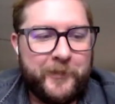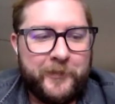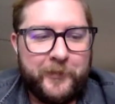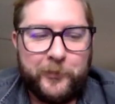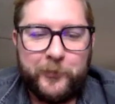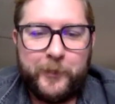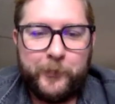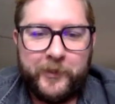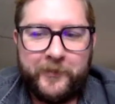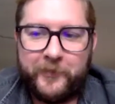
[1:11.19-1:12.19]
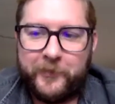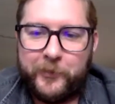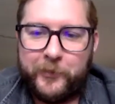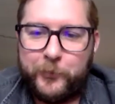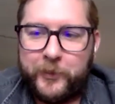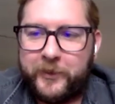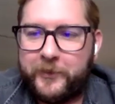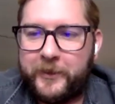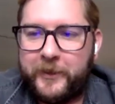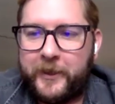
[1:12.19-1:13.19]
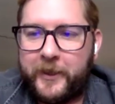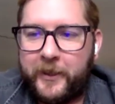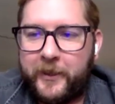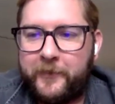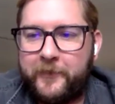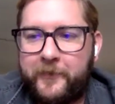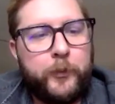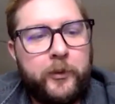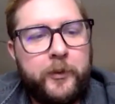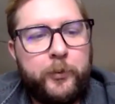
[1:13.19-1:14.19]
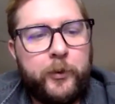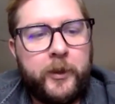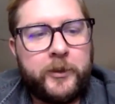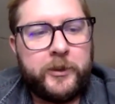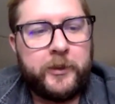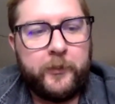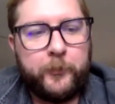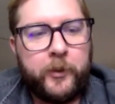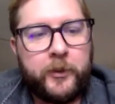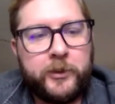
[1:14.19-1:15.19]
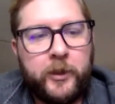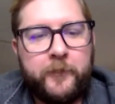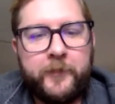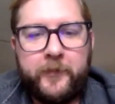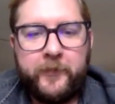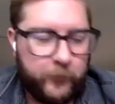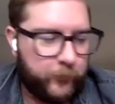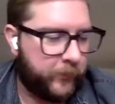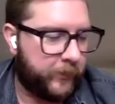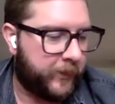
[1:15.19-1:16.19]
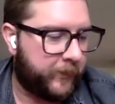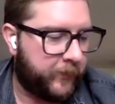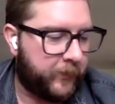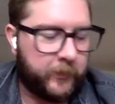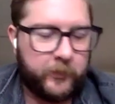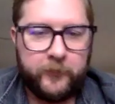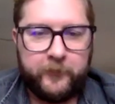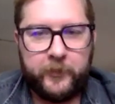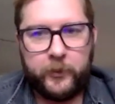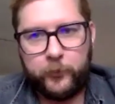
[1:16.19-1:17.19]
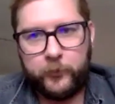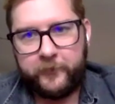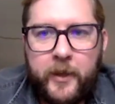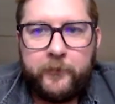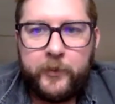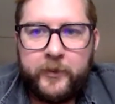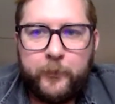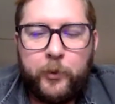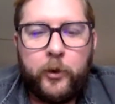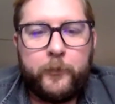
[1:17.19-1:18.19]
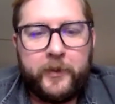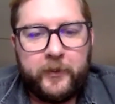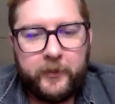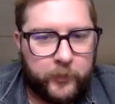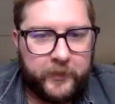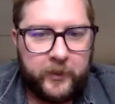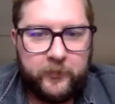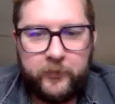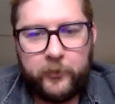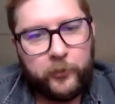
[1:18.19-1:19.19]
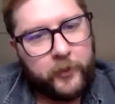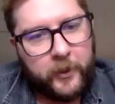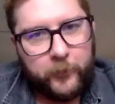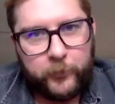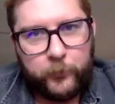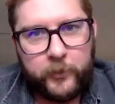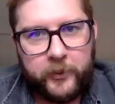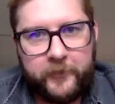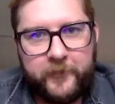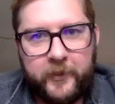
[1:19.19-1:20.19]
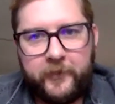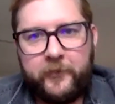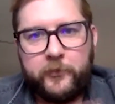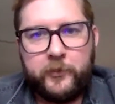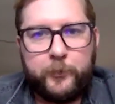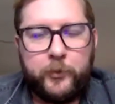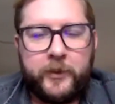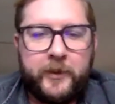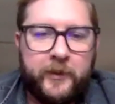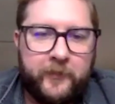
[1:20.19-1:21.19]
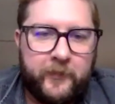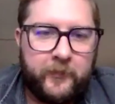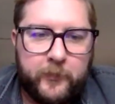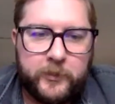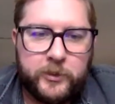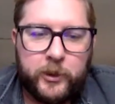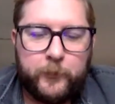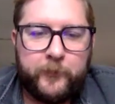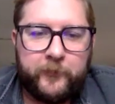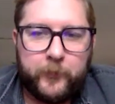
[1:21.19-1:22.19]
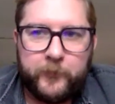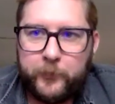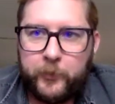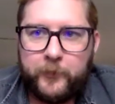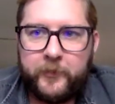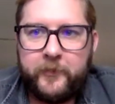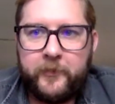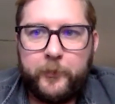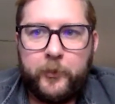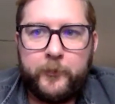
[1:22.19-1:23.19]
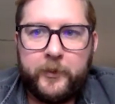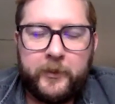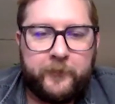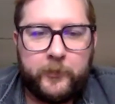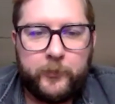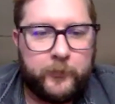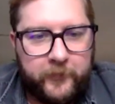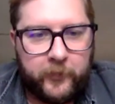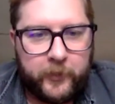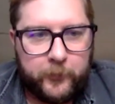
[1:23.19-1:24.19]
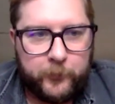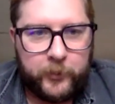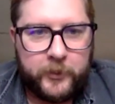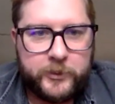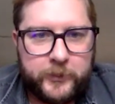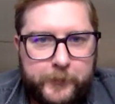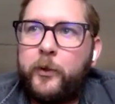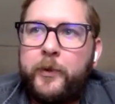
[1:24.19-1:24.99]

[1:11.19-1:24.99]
So it's a great place to learn quickly. And when you're in production in the production office, you really get a good view of every department, what they do, how it works, and it's usually pretty easy to jump from department to department if you start out in production.